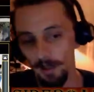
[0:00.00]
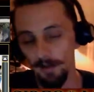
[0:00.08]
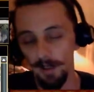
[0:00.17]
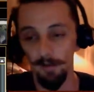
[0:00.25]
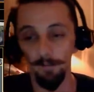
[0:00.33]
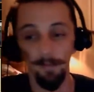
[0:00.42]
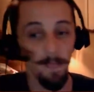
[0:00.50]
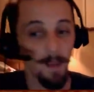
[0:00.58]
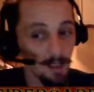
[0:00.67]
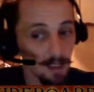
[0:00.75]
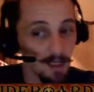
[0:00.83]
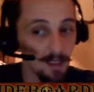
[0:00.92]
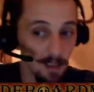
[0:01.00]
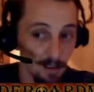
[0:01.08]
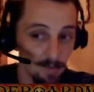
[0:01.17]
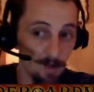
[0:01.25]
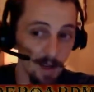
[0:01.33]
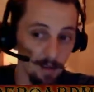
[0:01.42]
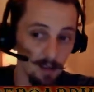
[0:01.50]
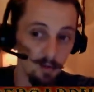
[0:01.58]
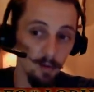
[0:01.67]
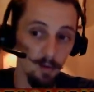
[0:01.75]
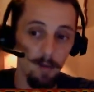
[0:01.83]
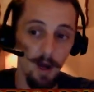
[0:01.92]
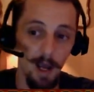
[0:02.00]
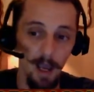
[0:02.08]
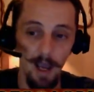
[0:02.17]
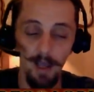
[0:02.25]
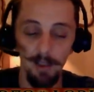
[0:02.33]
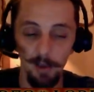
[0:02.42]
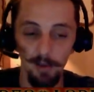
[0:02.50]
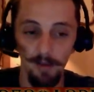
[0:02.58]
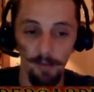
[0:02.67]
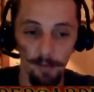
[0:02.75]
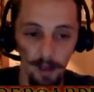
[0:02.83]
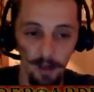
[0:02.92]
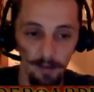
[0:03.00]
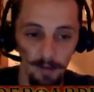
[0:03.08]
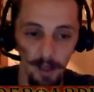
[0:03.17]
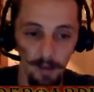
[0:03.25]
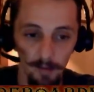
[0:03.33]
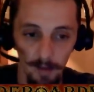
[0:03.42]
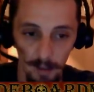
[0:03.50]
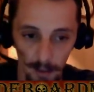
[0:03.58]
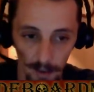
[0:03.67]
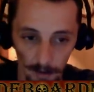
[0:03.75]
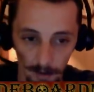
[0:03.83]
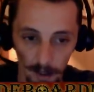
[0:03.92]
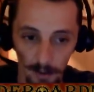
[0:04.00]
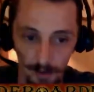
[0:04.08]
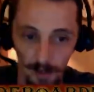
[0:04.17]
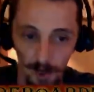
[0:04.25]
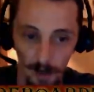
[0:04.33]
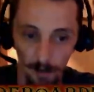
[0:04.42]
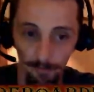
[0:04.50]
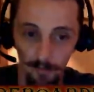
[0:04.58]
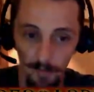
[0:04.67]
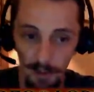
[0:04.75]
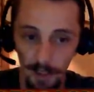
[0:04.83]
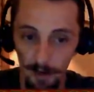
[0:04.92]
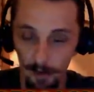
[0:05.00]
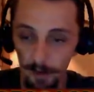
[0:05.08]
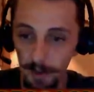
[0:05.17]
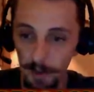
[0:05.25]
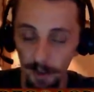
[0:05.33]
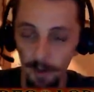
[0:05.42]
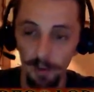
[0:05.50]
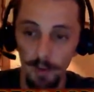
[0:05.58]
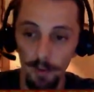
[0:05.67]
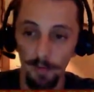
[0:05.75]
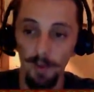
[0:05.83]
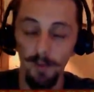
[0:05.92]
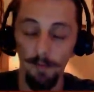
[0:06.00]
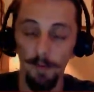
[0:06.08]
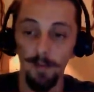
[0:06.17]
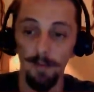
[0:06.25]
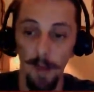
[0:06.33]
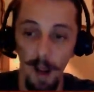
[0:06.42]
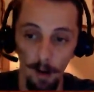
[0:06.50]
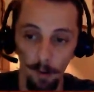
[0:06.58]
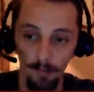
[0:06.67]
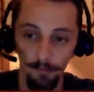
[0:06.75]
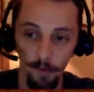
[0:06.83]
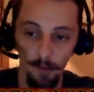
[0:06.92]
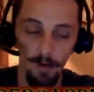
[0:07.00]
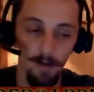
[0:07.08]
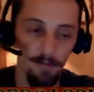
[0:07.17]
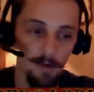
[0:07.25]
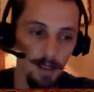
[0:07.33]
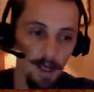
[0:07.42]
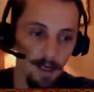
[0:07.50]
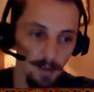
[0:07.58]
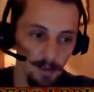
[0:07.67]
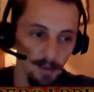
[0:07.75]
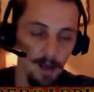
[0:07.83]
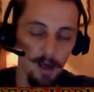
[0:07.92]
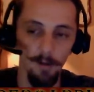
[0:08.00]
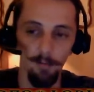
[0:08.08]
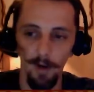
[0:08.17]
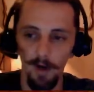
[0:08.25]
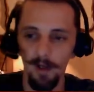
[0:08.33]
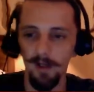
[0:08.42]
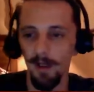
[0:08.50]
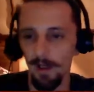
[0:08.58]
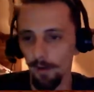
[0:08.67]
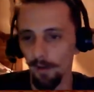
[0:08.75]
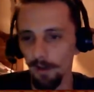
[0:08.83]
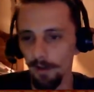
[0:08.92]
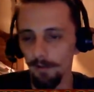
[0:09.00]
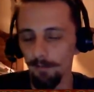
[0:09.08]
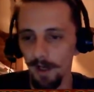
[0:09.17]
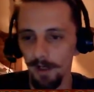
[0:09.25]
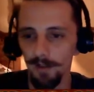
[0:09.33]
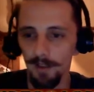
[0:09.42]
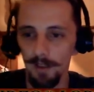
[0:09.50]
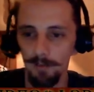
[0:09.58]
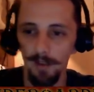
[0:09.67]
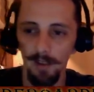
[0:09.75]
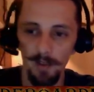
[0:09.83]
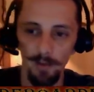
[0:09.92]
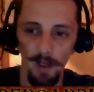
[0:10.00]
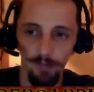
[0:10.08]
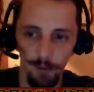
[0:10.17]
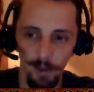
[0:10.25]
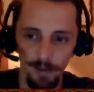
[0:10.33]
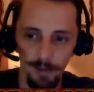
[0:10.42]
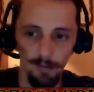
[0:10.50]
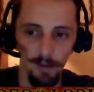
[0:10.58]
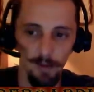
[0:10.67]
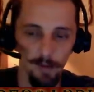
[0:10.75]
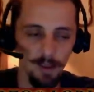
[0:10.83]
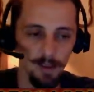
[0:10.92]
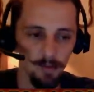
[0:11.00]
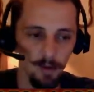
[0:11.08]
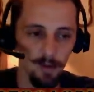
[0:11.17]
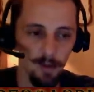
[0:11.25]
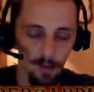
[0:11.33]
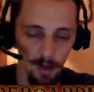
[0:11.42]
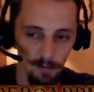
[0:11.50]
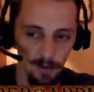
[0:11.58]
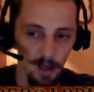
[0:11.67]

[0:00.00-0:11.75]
Now, again, in a vacuum, I actually think that the Counter Surge would be the most powerful of the decks, but in our current meta, because we have Grixis mid-range floating around,